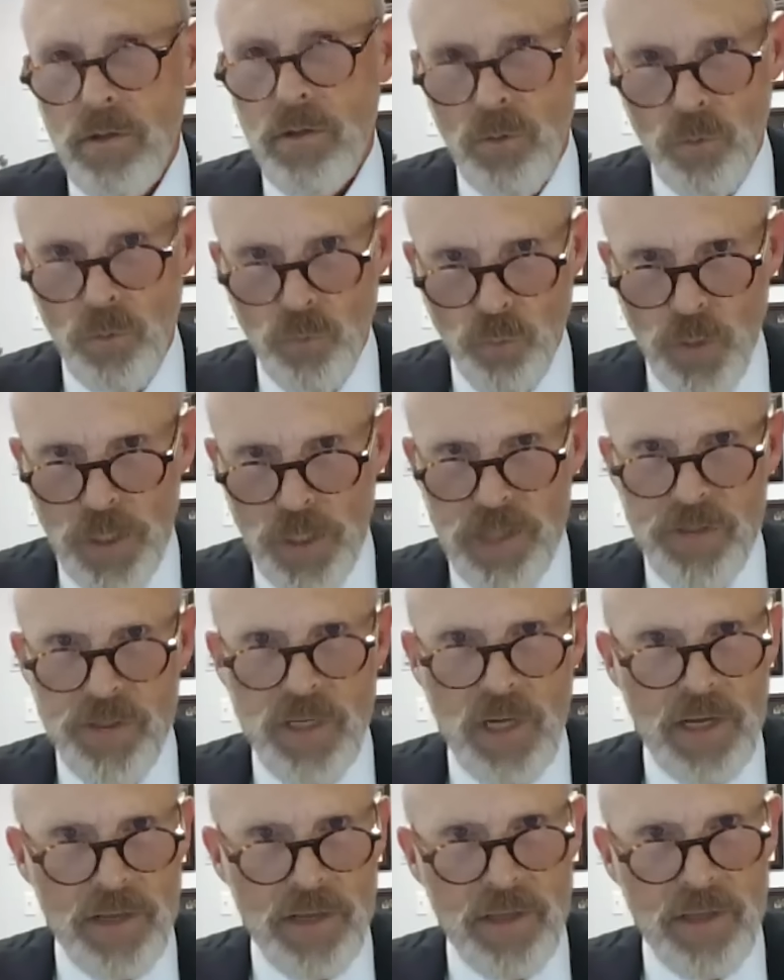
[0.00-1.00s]
the
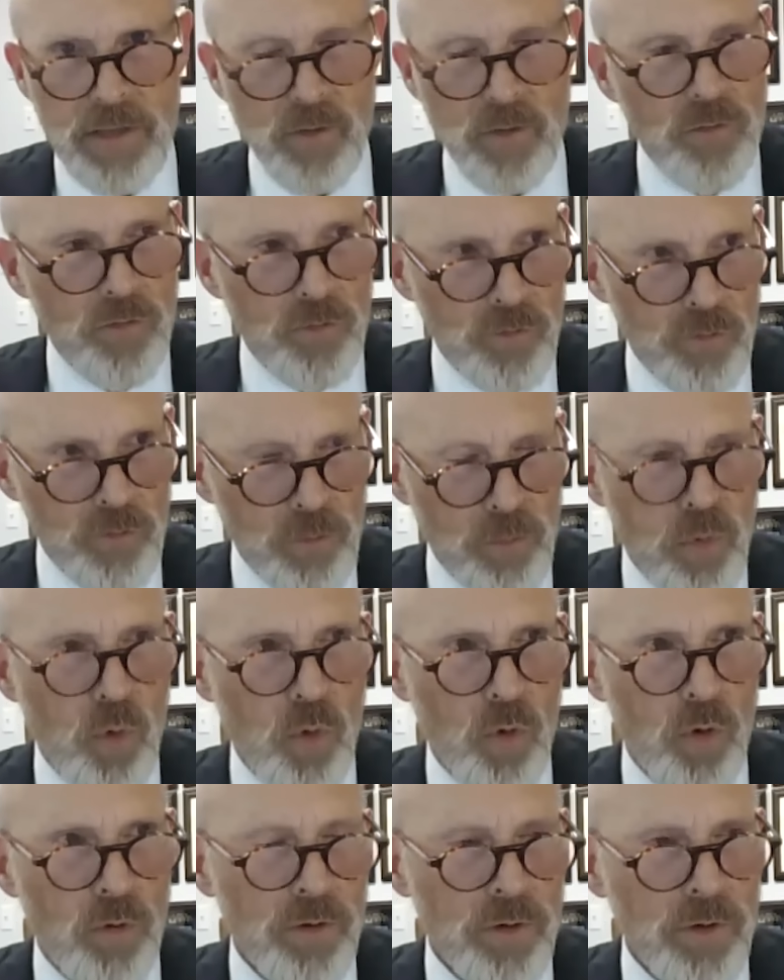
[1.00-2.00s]
reason I think this is
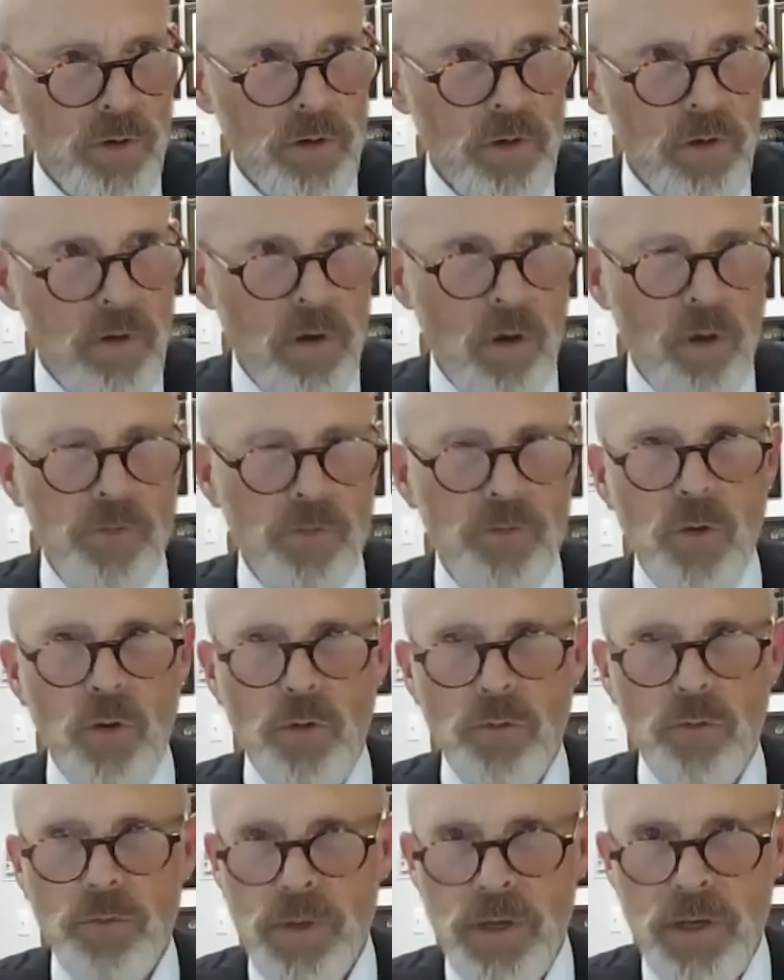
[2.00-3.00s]
important
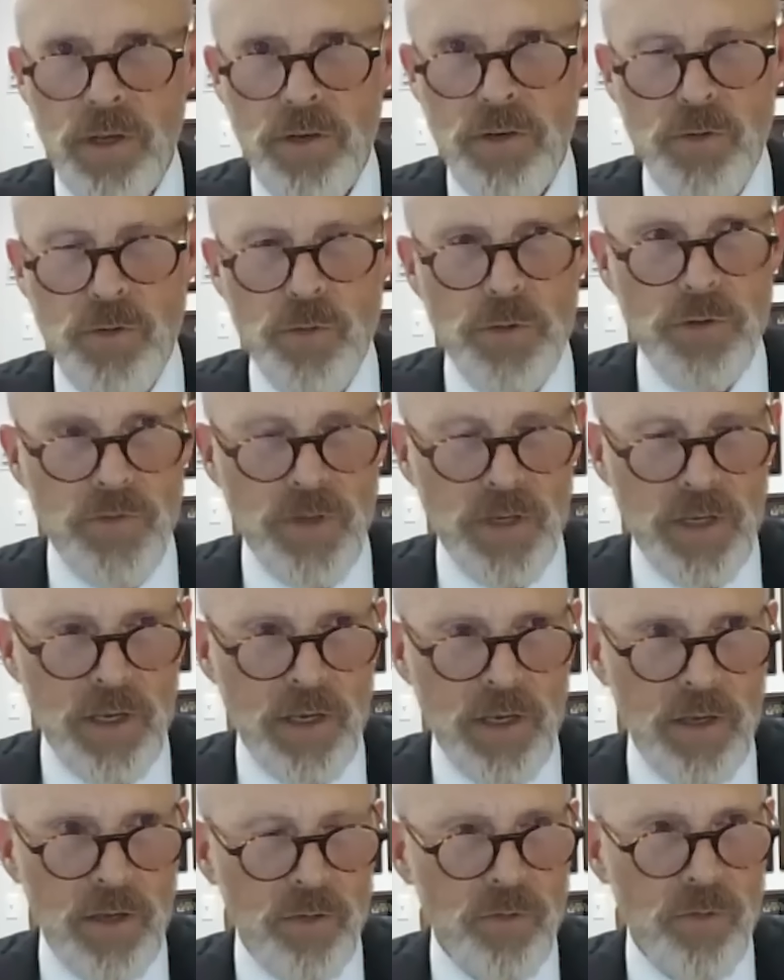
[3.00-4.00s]
also from the history of the
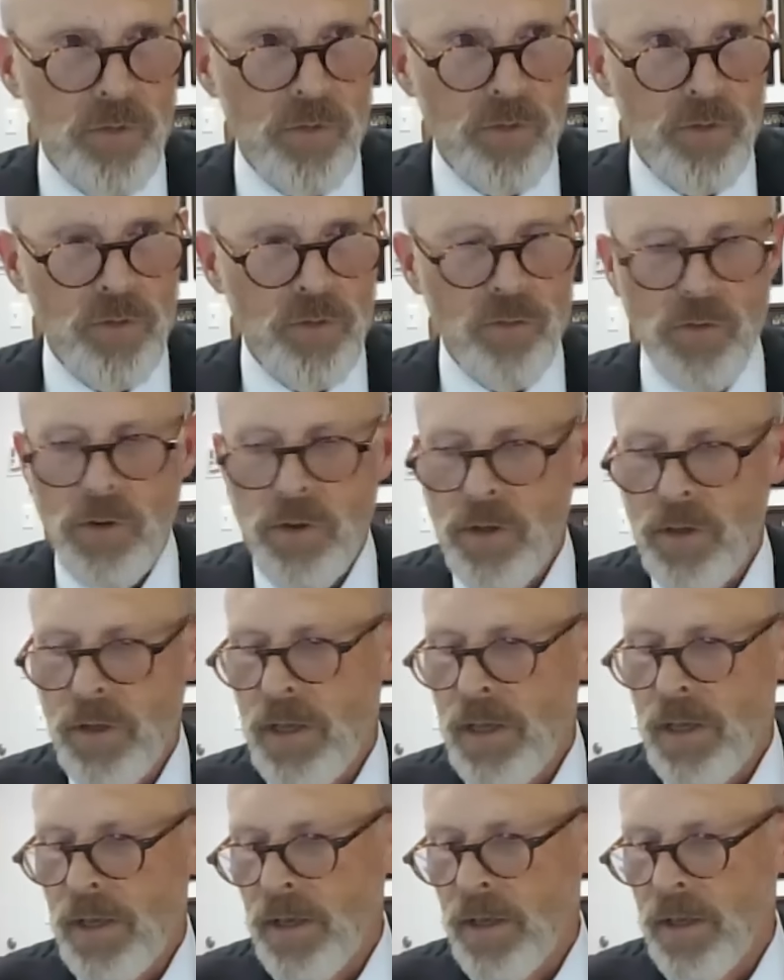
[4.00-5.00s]
case is,
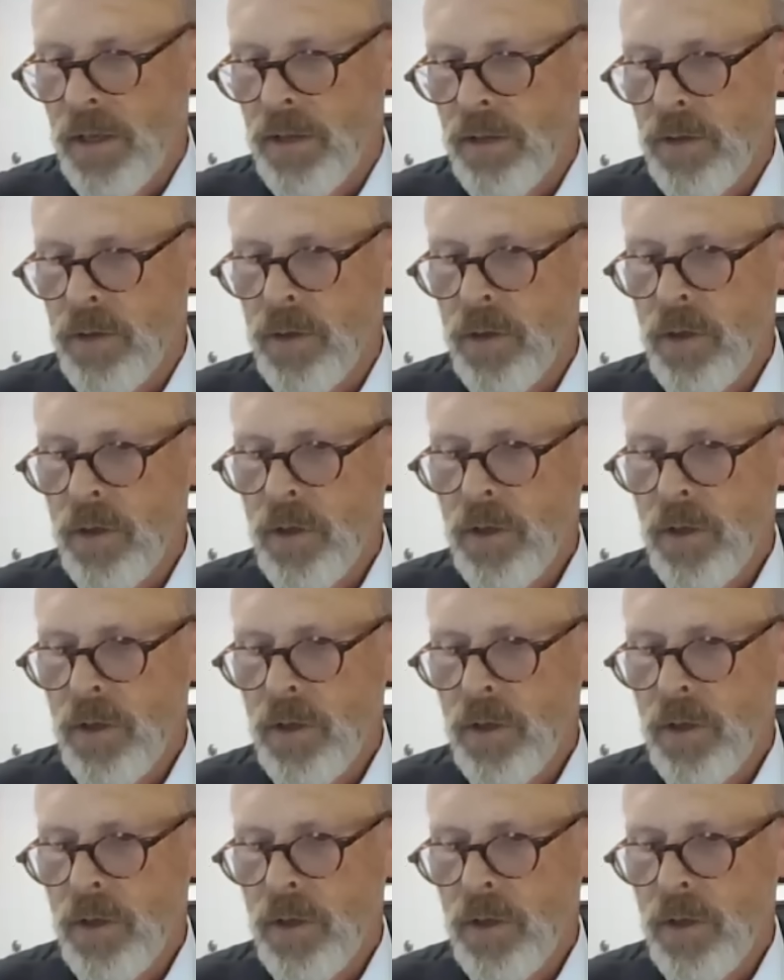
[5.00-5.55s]
and